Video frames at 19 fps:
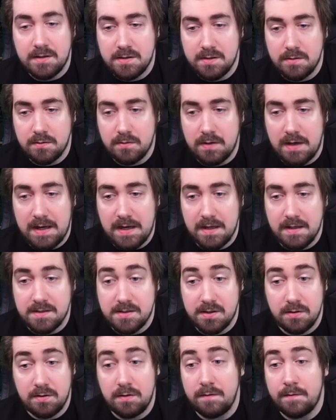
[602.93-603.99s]
2 and
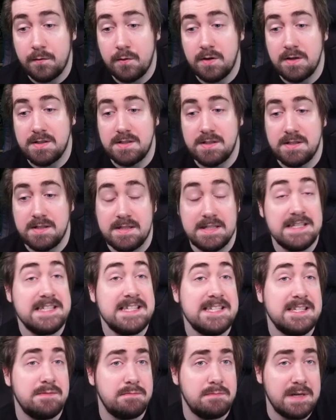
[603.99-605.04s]
Southern Forest. This
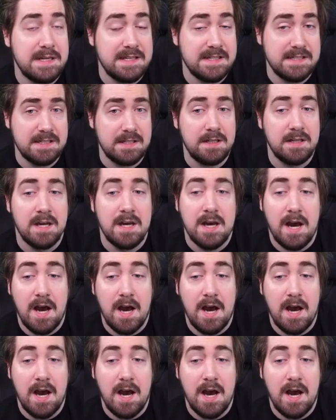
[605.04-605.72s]
is amazing.